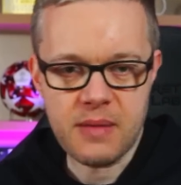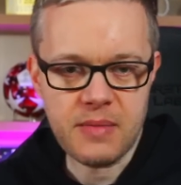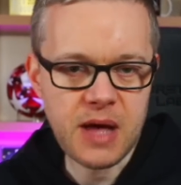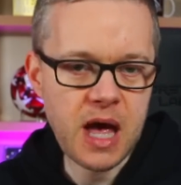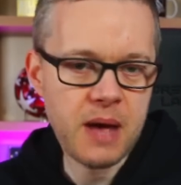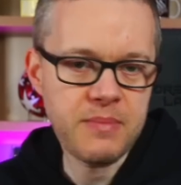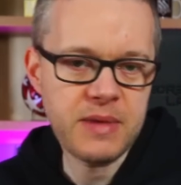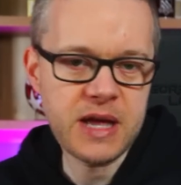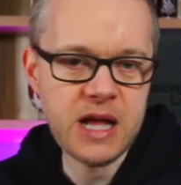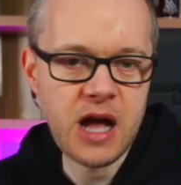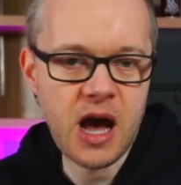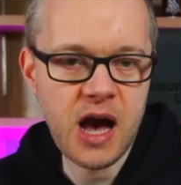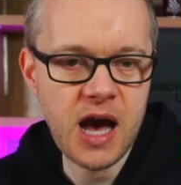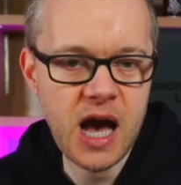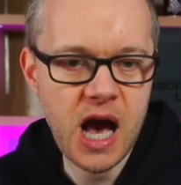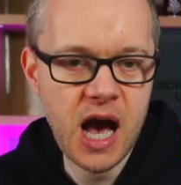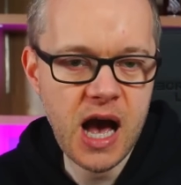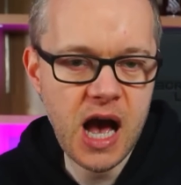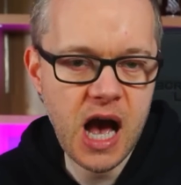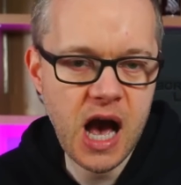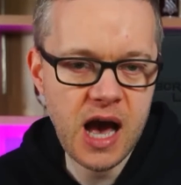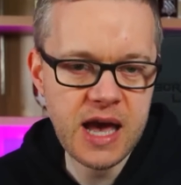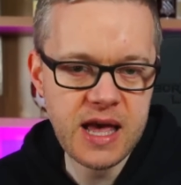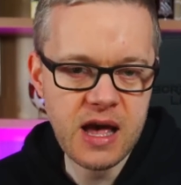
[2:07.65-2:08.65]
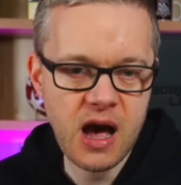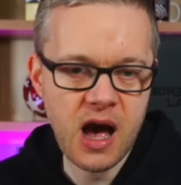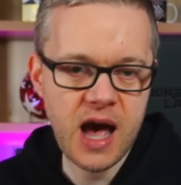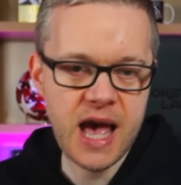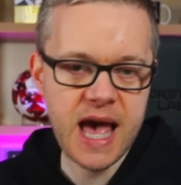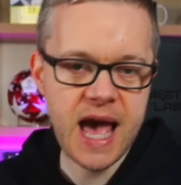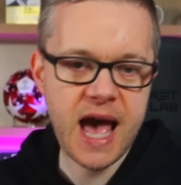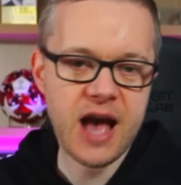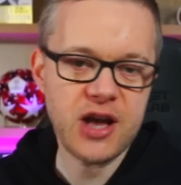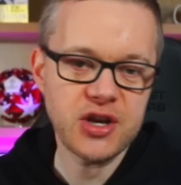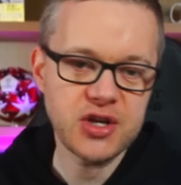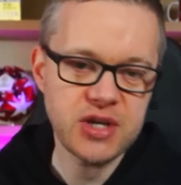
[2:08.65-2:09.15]
I mean, I
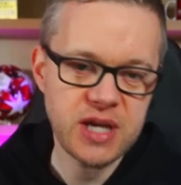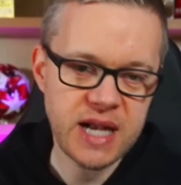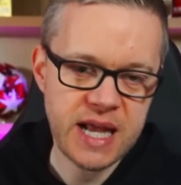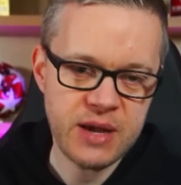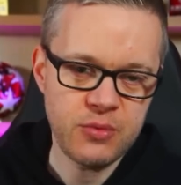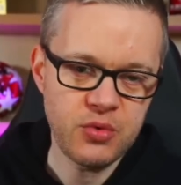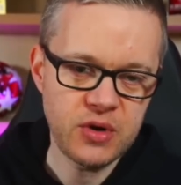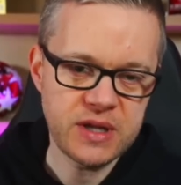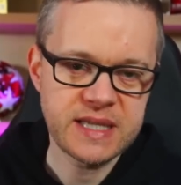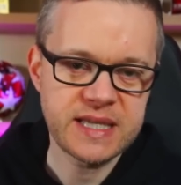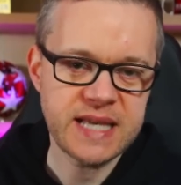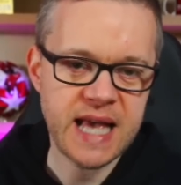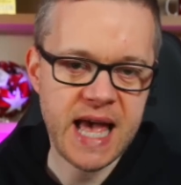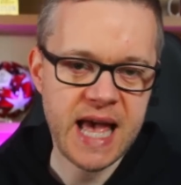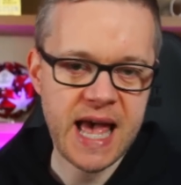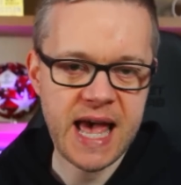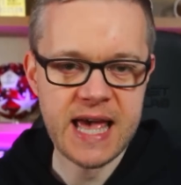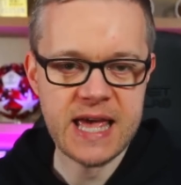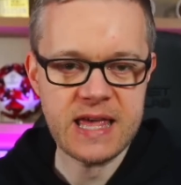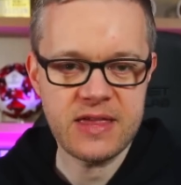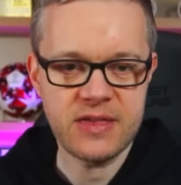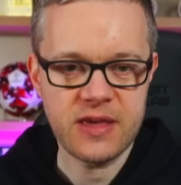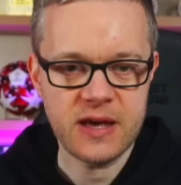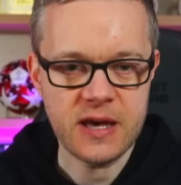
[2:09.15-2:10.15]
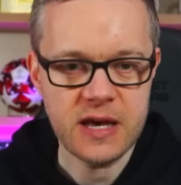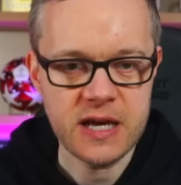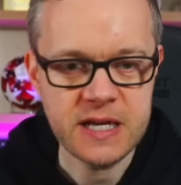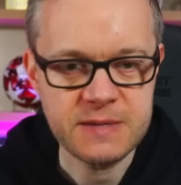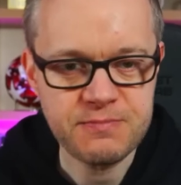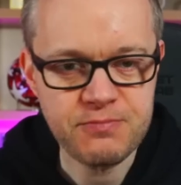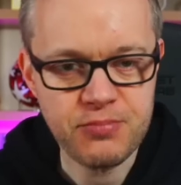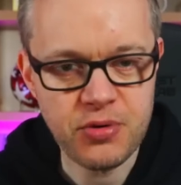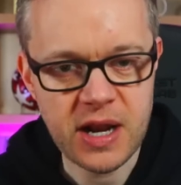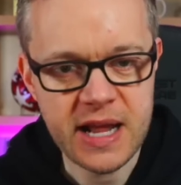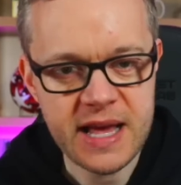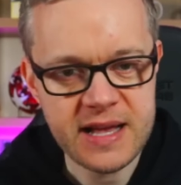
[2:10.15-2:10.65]
actually would say that as
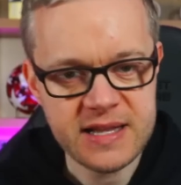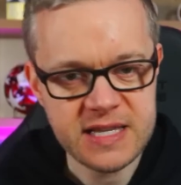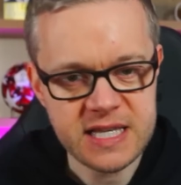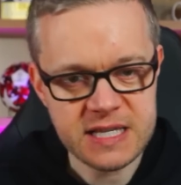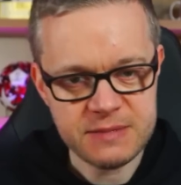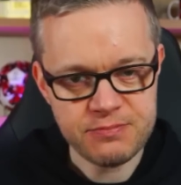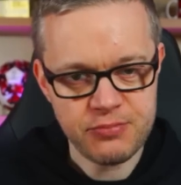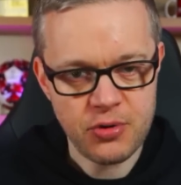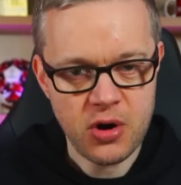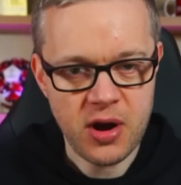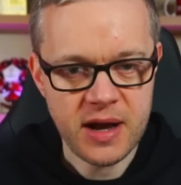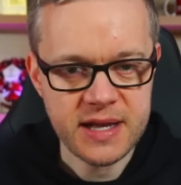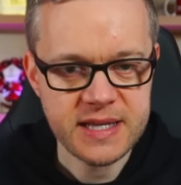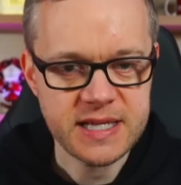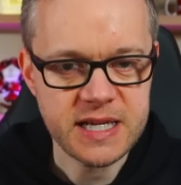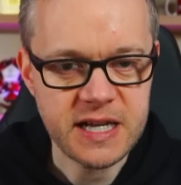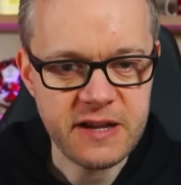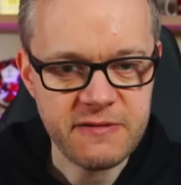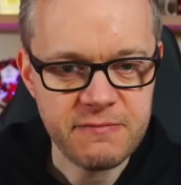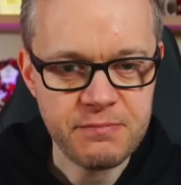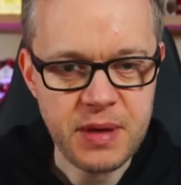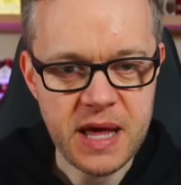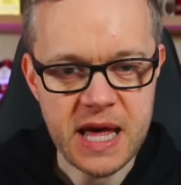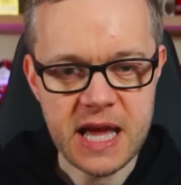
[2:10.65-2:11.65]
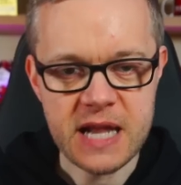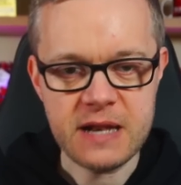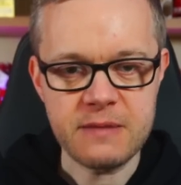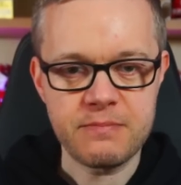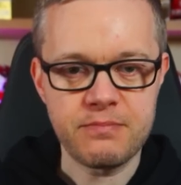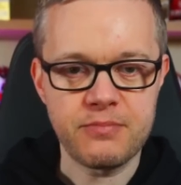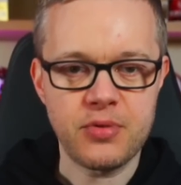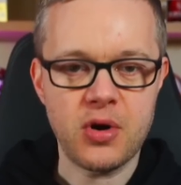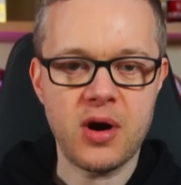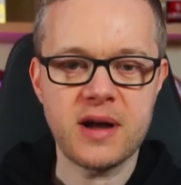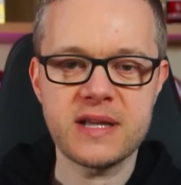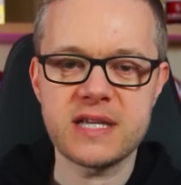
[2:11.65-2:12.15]
brilliant as Brighton have been,
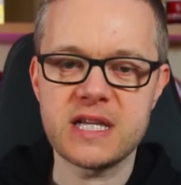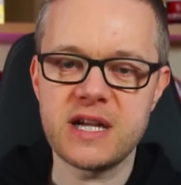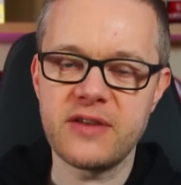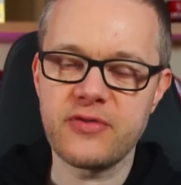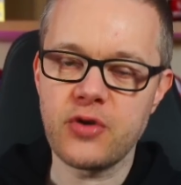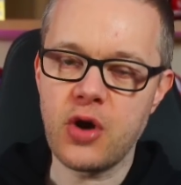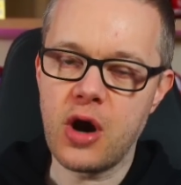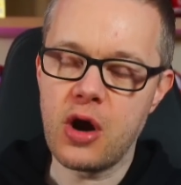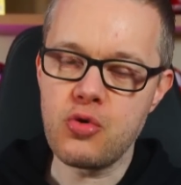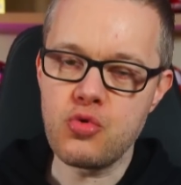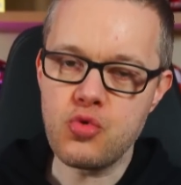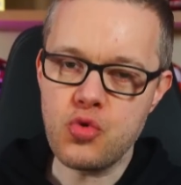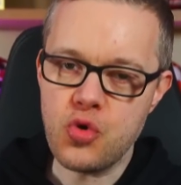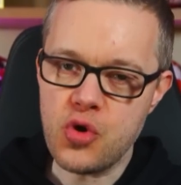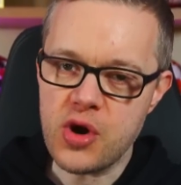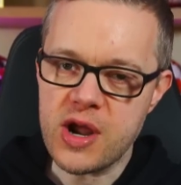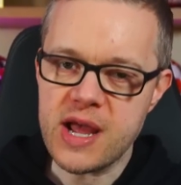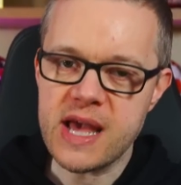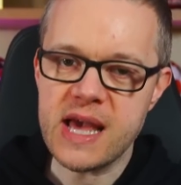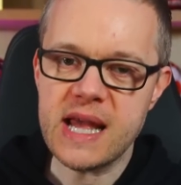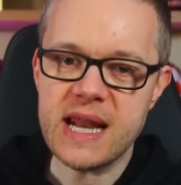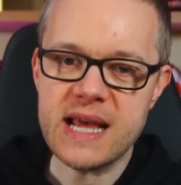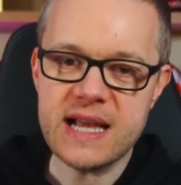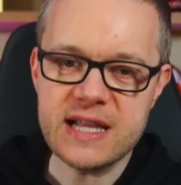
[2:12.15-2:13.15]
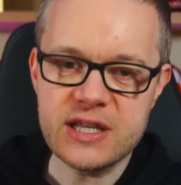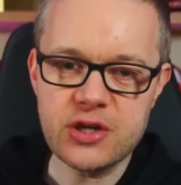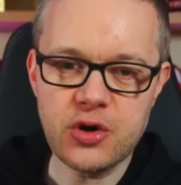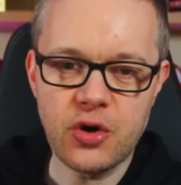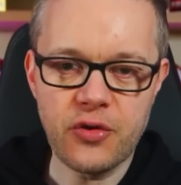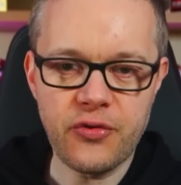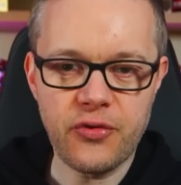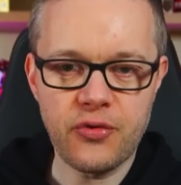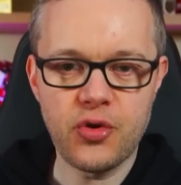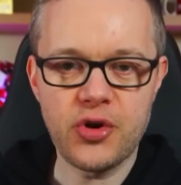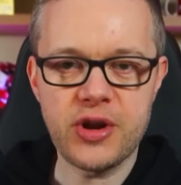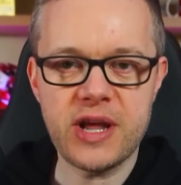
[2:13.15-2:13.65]
Brighton have got a really
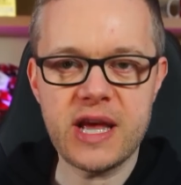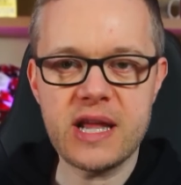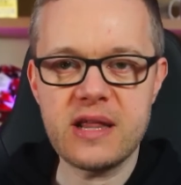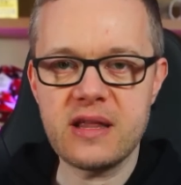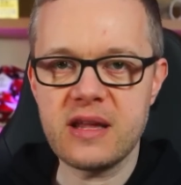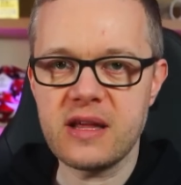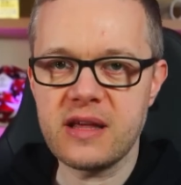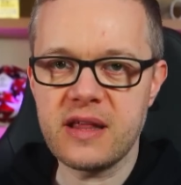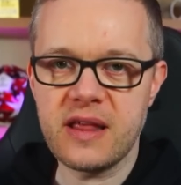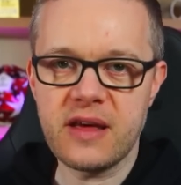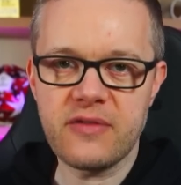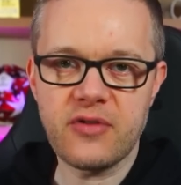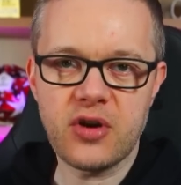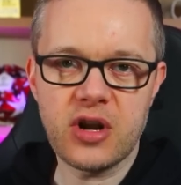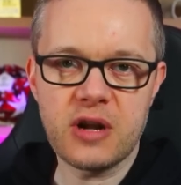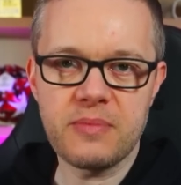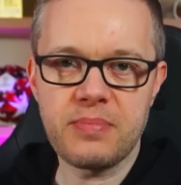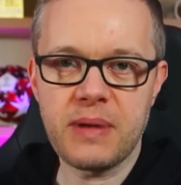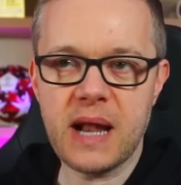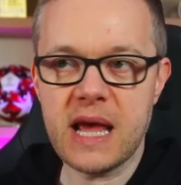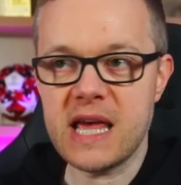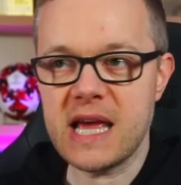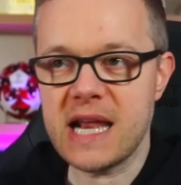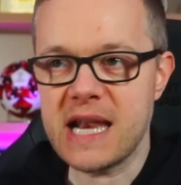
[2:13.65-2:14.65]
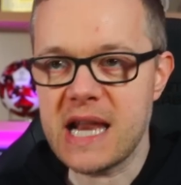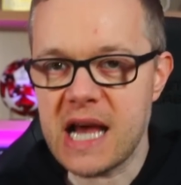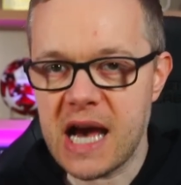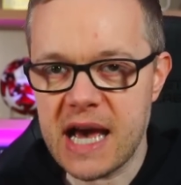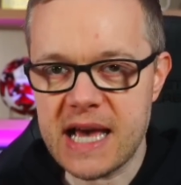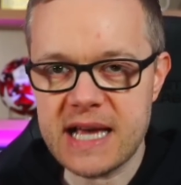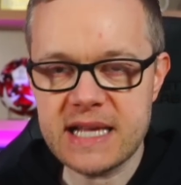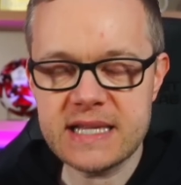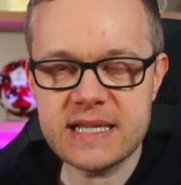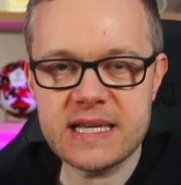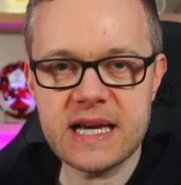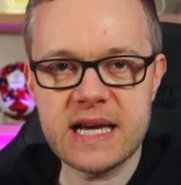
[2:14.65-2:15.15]
tough run in. They've got to play
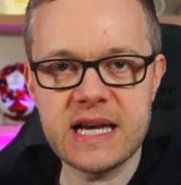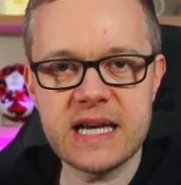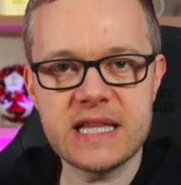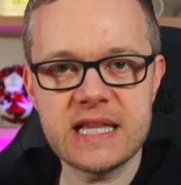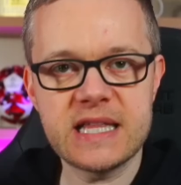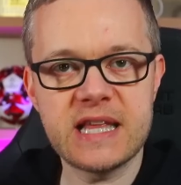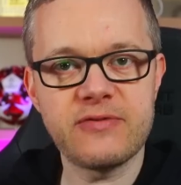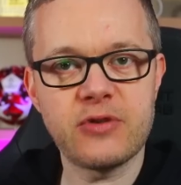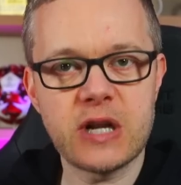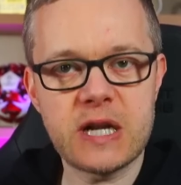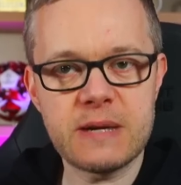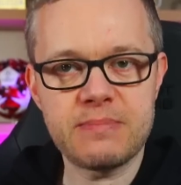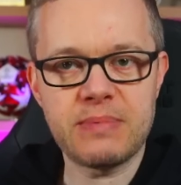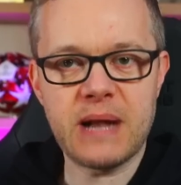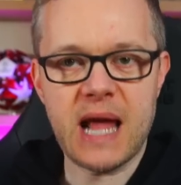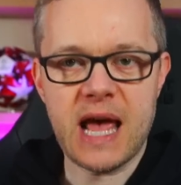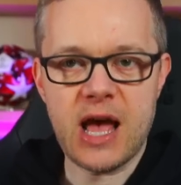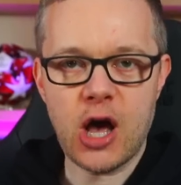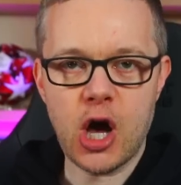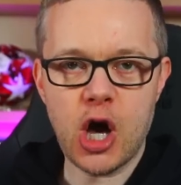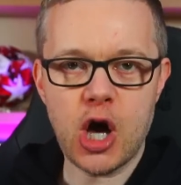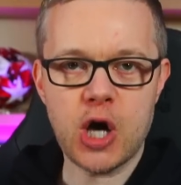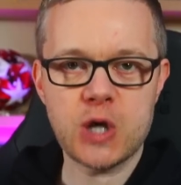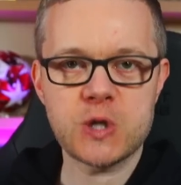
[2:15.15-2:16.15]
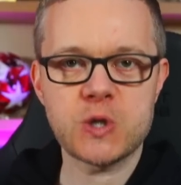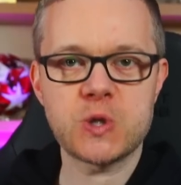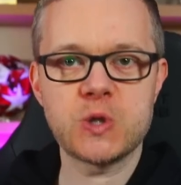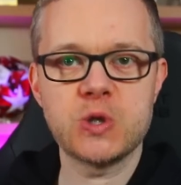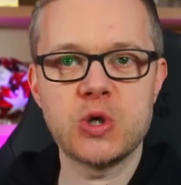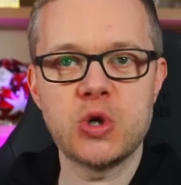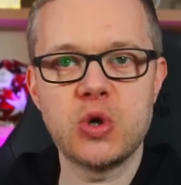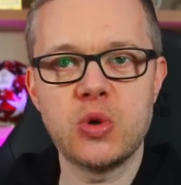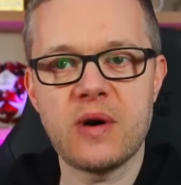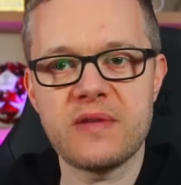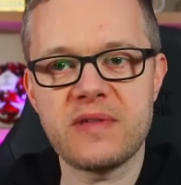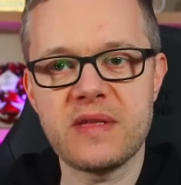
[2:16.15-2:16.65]
United. They've got to play
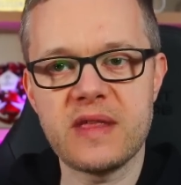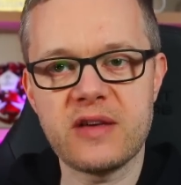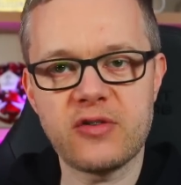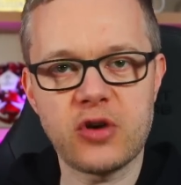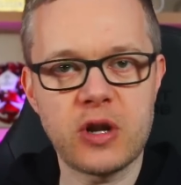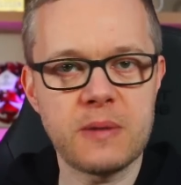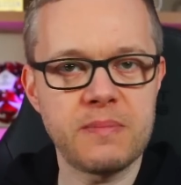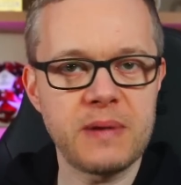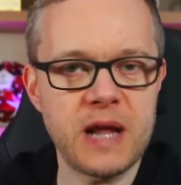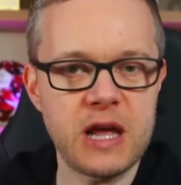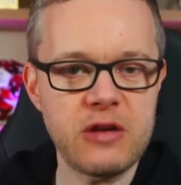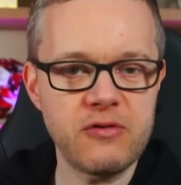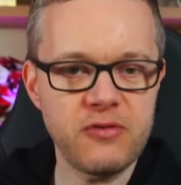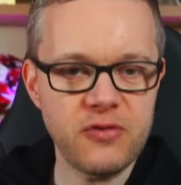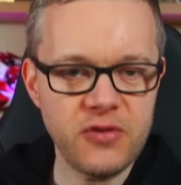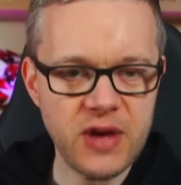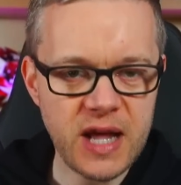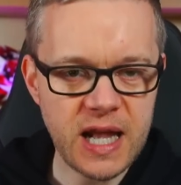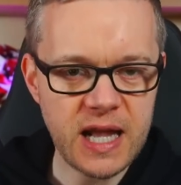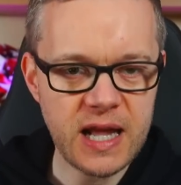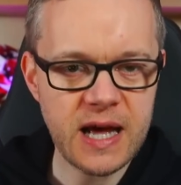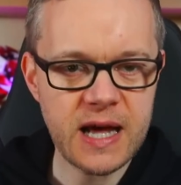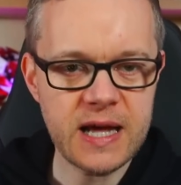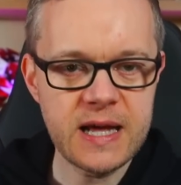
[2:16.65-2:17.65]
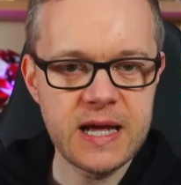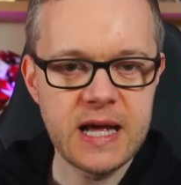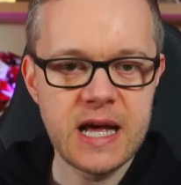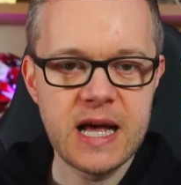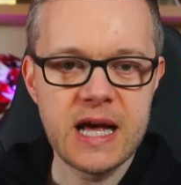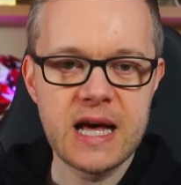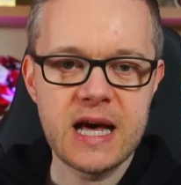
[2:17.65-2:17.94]
Arsenal. I think they've got to play Villa.